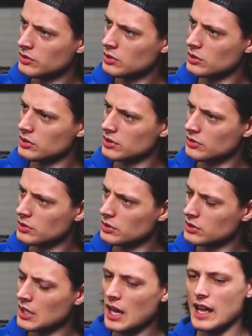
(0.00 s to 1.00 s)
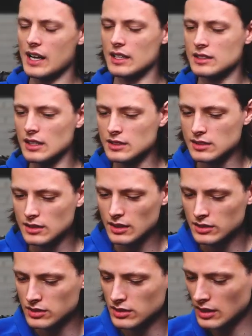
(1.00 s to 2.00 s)
Of course. And
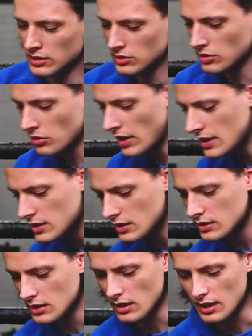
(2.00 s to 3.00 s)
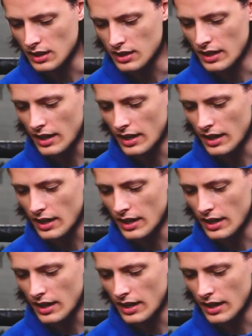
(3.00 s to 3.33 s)
it's crazy to think